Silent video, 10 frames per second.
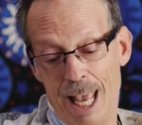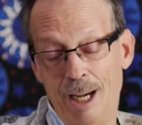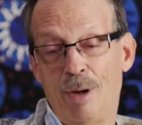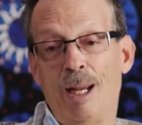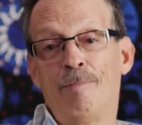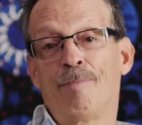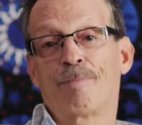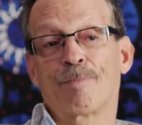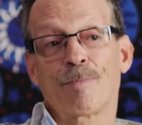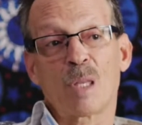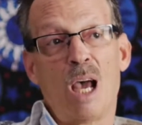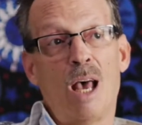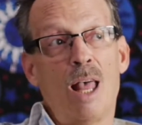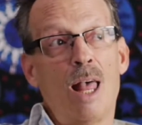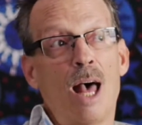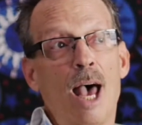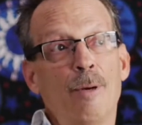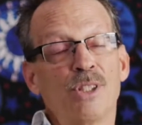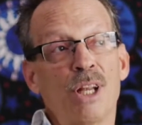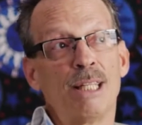Anyway,
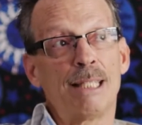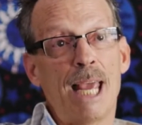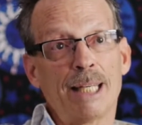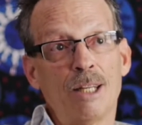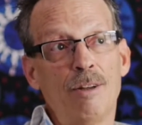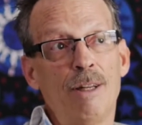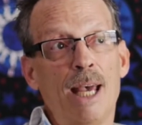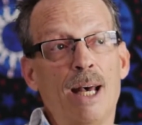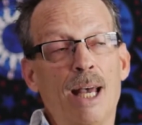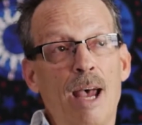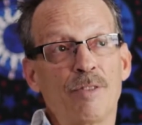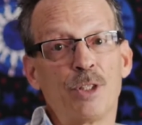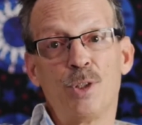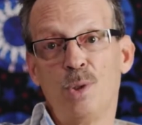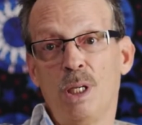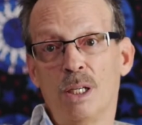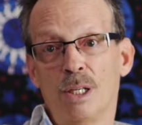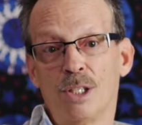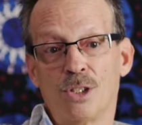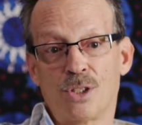I was undetected after 2
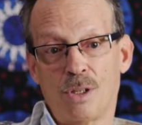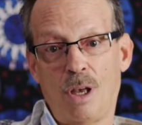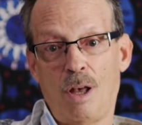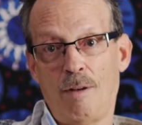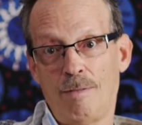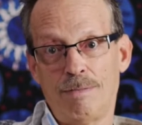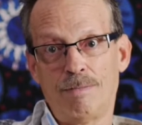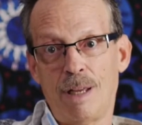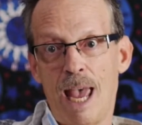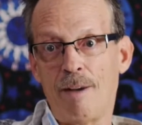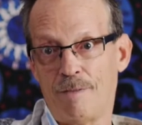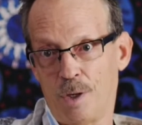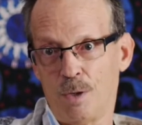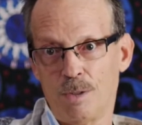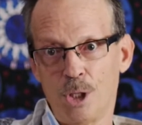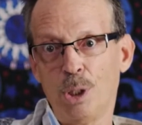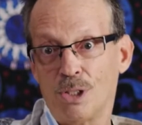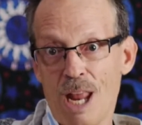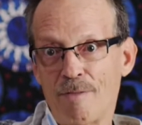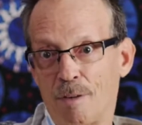years after
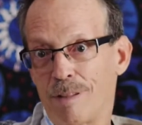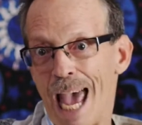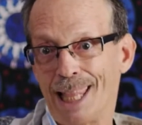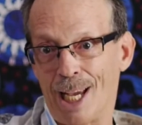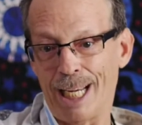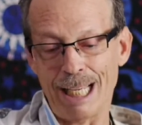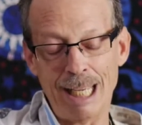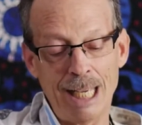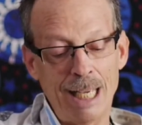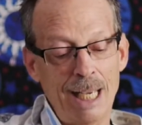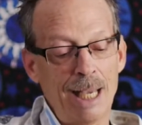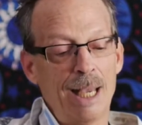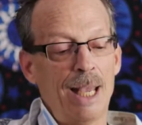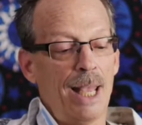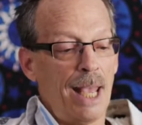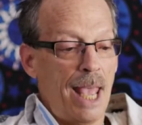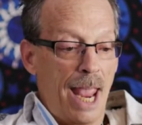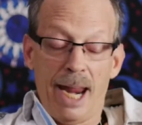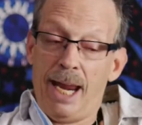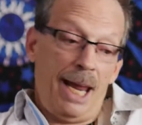flatlining.
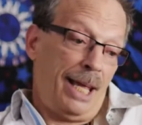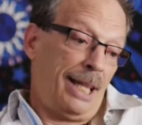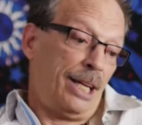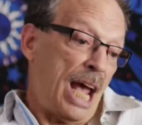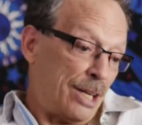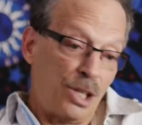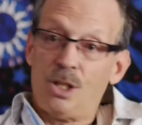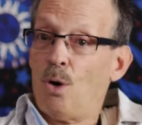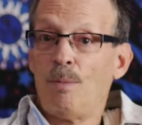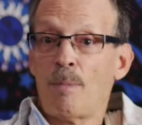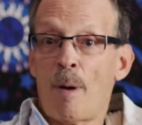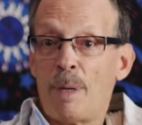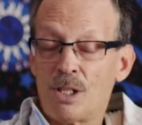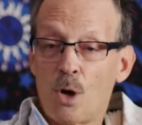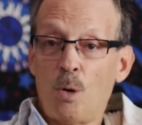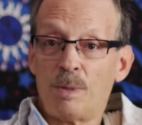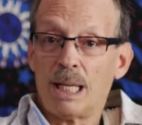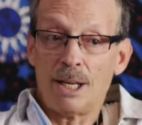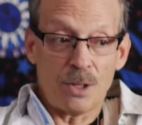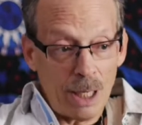And they actually told me my best hope
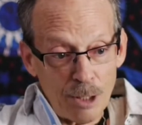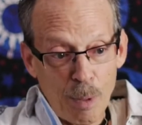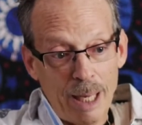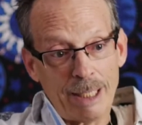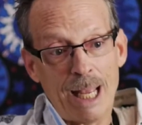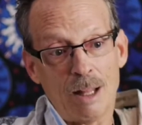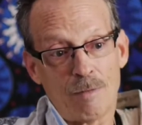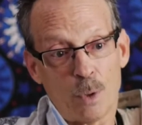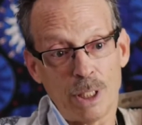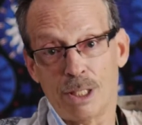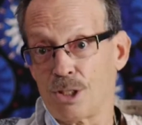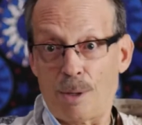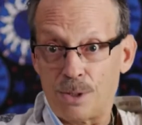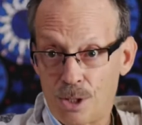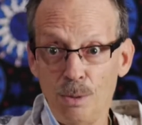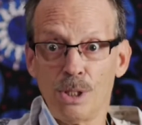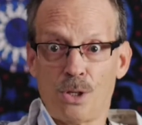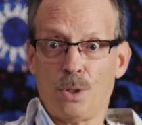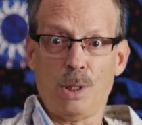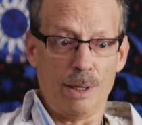to get a transplant in California, because I was doing
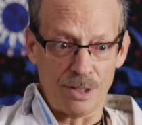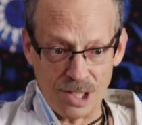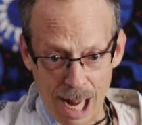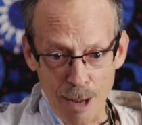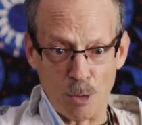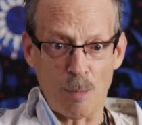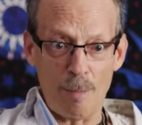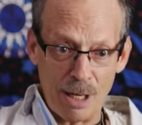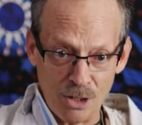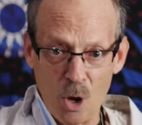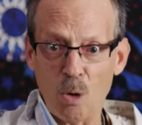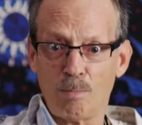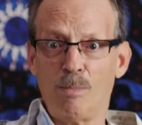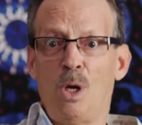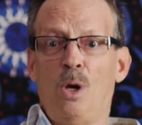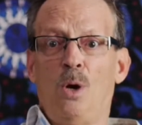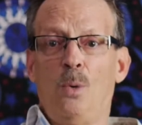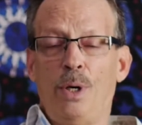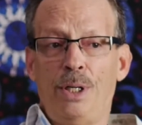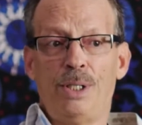so good, I was stable, my best hope
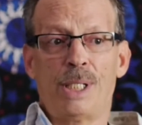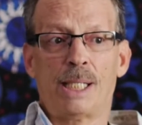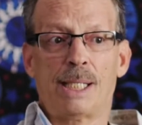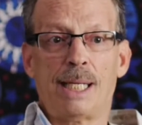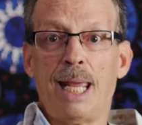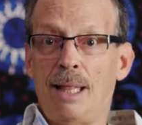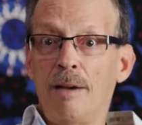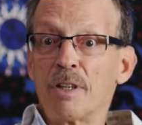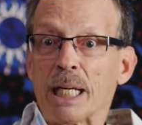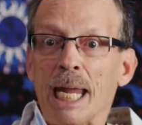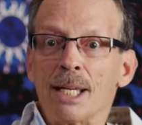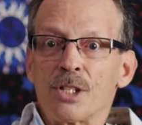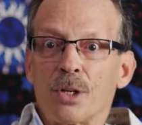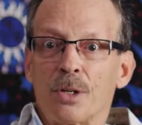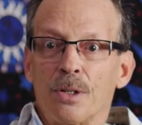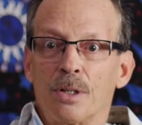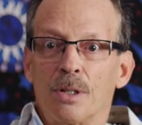was to get liver cancer.